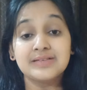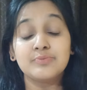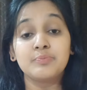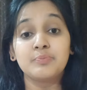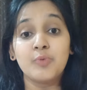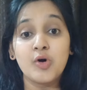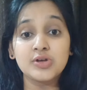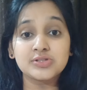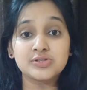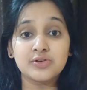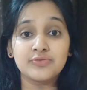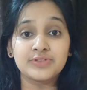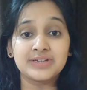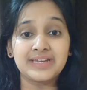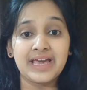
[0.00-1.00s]
Most
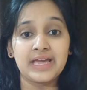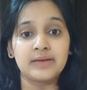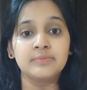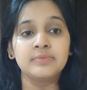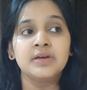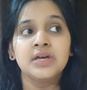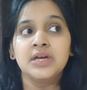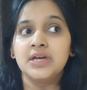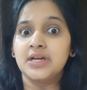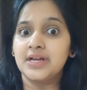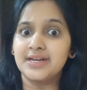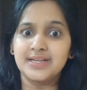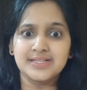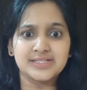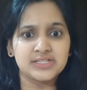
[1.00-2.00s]
of the time,
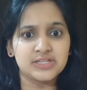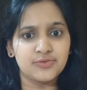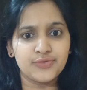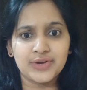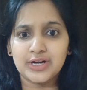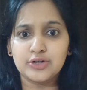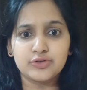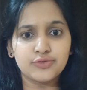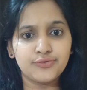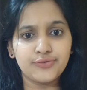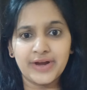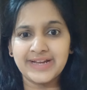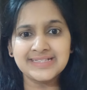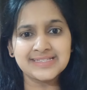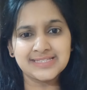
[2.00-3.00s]
it is difficult to
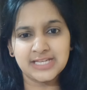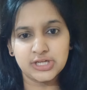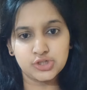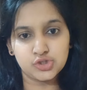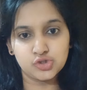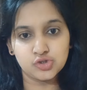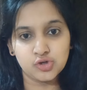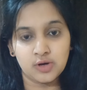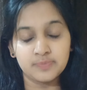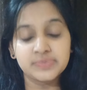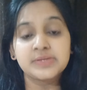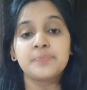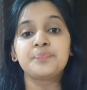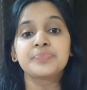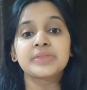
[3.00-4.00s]
find such
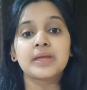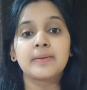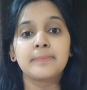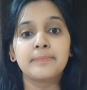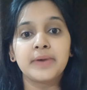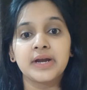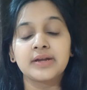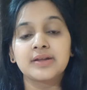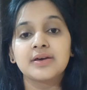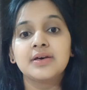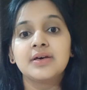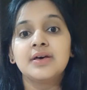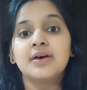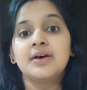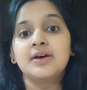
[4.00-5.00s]
jobs, but
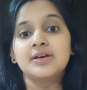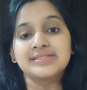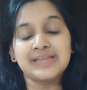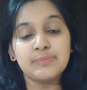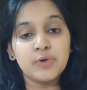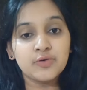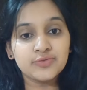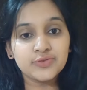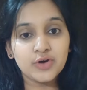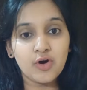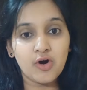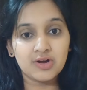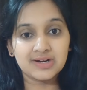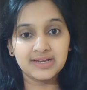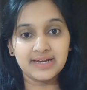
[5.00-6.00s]
some of the
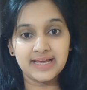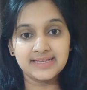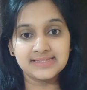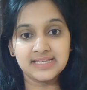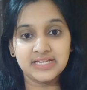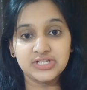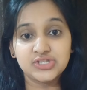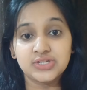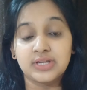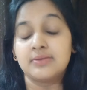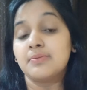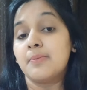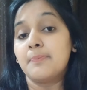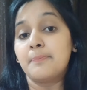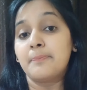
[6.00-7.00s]

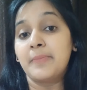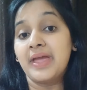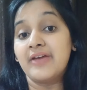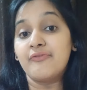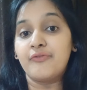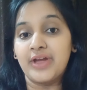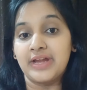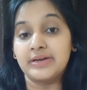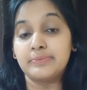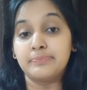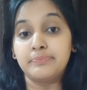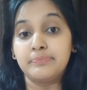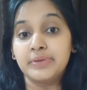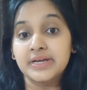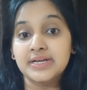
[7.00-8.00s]
organization may
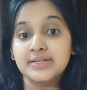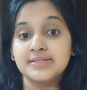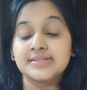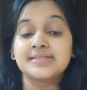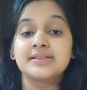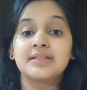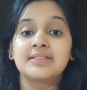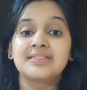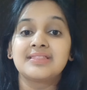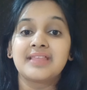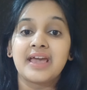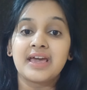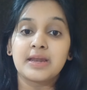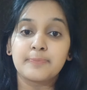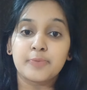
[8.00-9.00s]
wait because
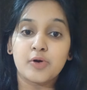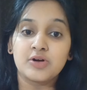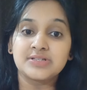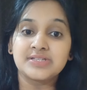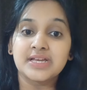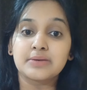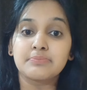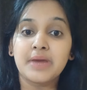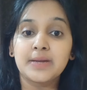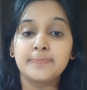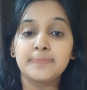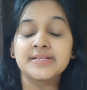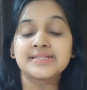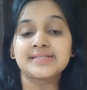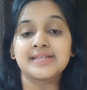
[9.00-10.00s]
their project
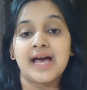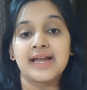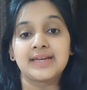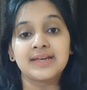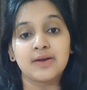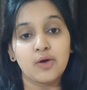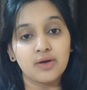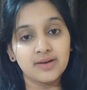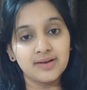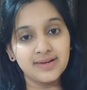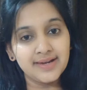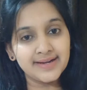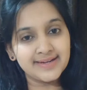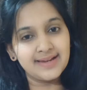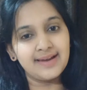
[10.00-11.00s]
might be starting
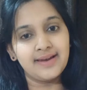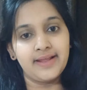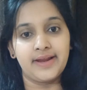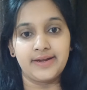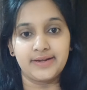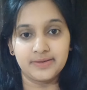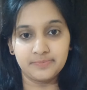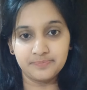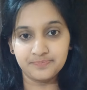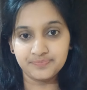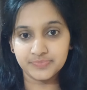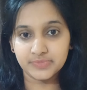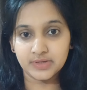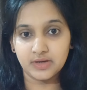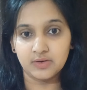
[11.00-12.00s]
little late,
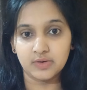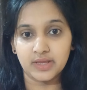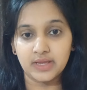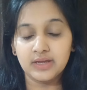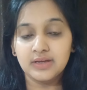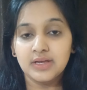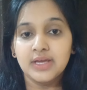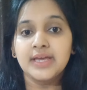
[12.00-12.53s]
okay?